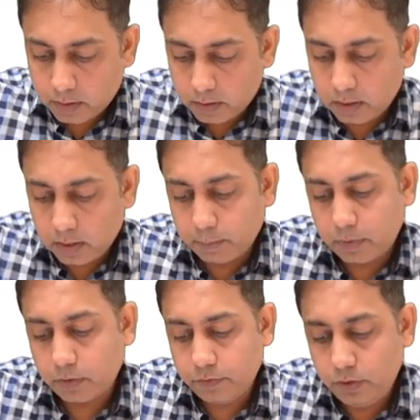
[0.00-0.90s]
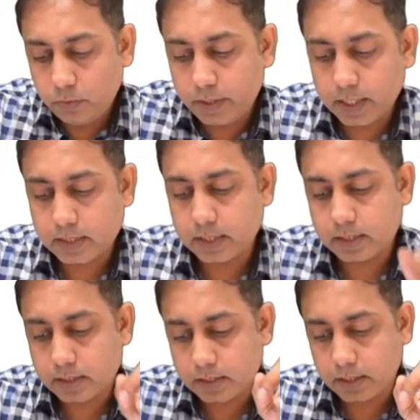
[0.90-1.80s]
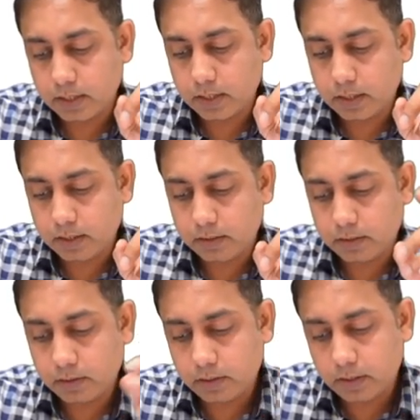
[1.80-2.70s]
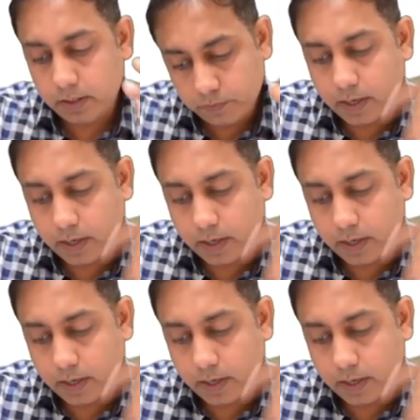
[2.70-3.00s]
The number of new cases in